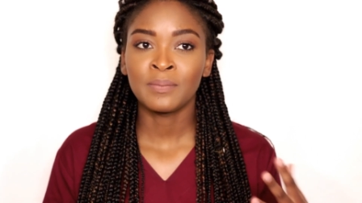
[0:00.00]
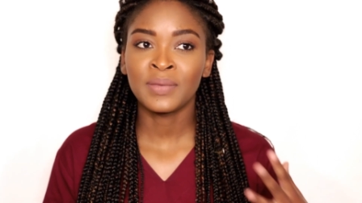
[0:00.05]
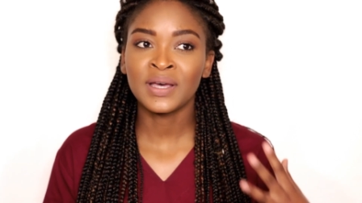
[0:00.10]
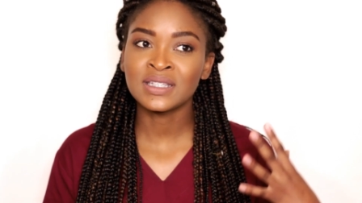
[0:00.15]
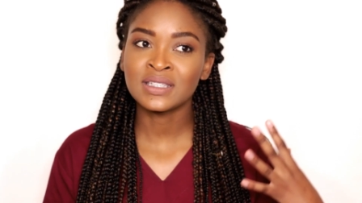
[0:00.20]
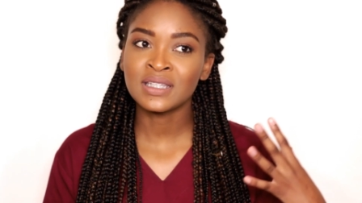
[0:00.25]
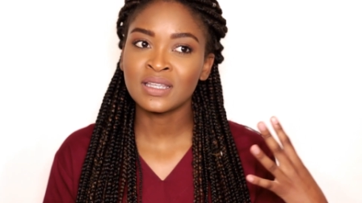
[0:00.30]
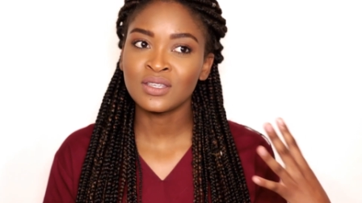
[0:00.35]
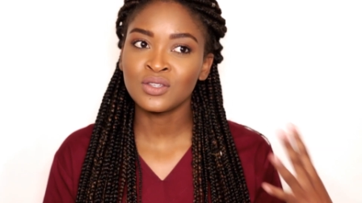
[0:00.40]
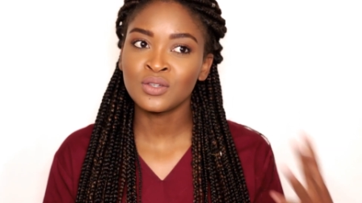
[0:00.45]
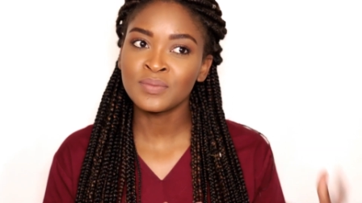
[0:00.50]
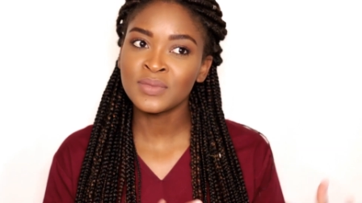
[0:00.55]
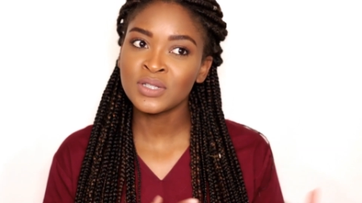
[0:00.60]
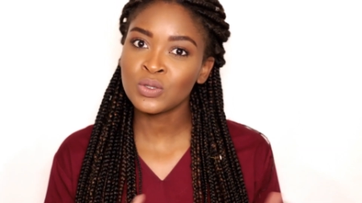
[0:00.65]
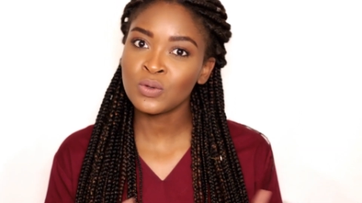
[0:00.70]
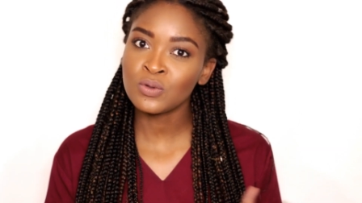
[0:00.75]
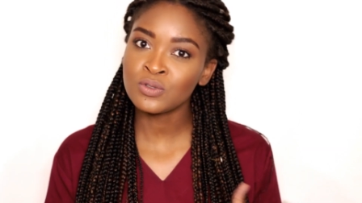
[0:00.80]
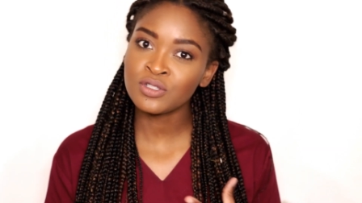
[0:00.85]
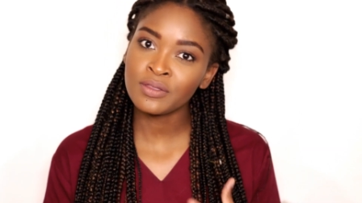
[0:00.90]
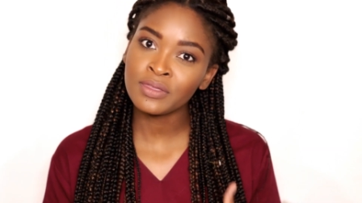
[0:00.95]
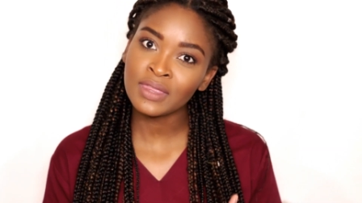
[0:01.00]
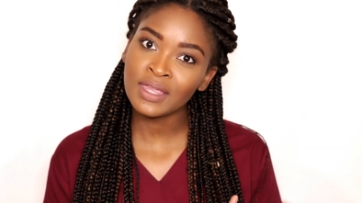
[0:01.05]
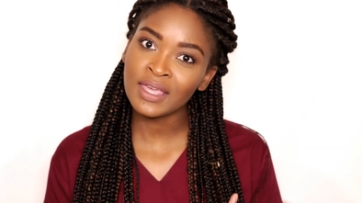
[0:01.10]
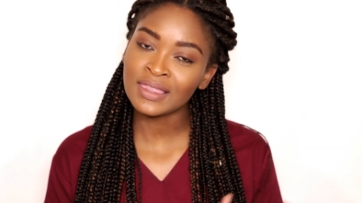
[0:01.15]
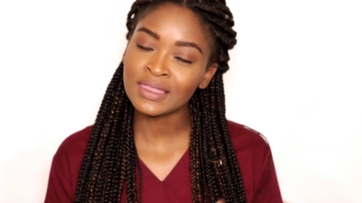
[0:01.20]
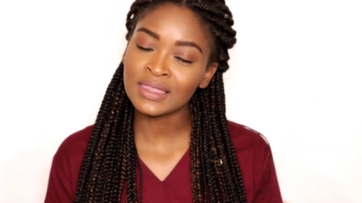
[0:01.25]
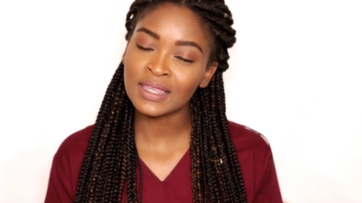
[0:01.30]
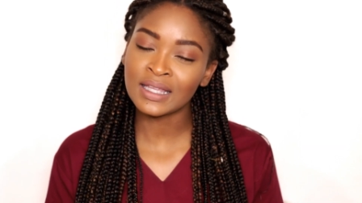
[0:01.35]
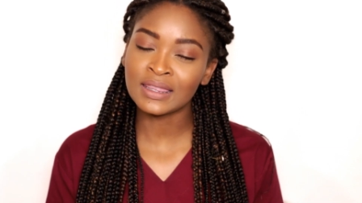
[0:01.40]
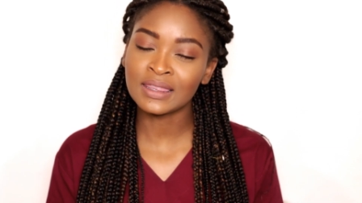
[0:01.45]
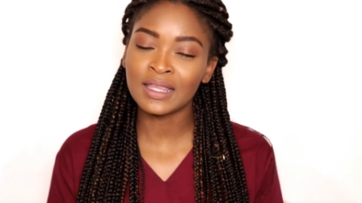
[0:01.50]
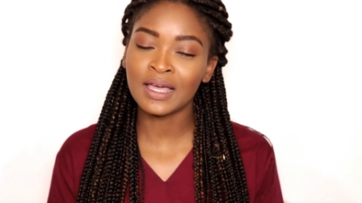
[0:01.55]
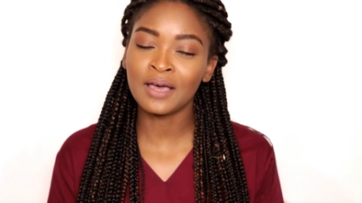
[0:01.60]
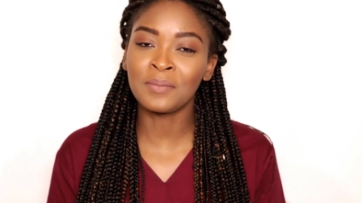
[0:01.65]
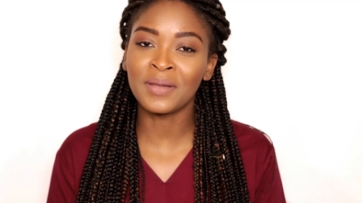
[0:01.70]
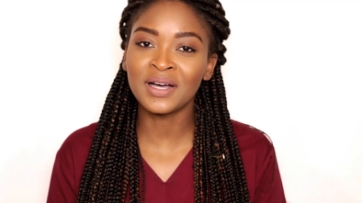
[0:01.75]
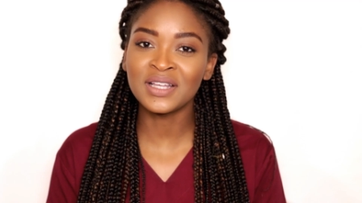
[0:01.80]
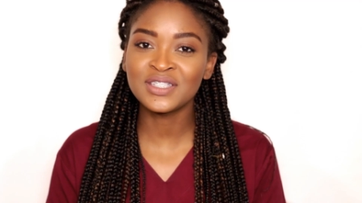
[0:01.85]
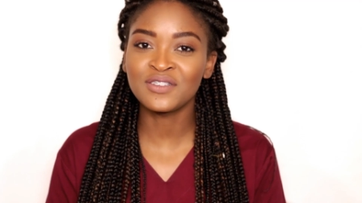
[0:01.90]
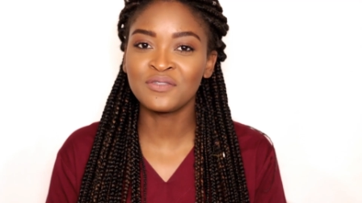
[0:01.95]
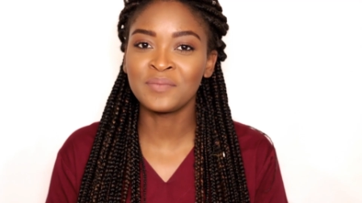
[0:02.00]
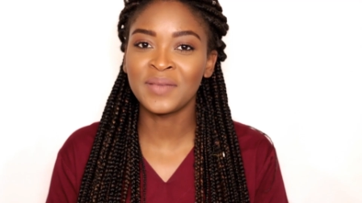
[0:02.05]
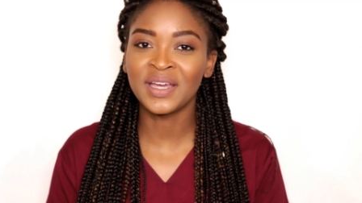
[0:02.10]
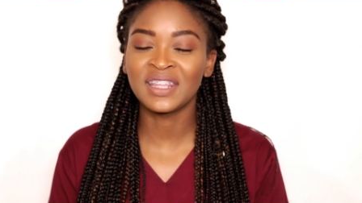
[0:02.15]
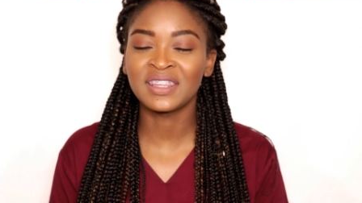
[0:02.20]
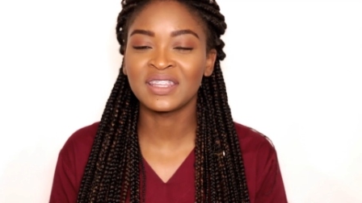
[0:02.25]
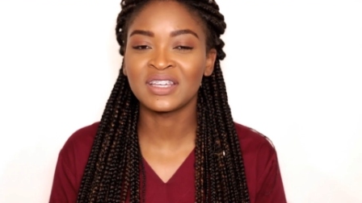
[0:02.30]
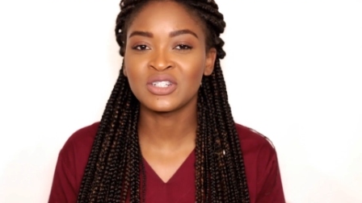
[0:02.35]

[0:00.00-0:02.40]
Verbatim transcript: But you must also think that the amount of money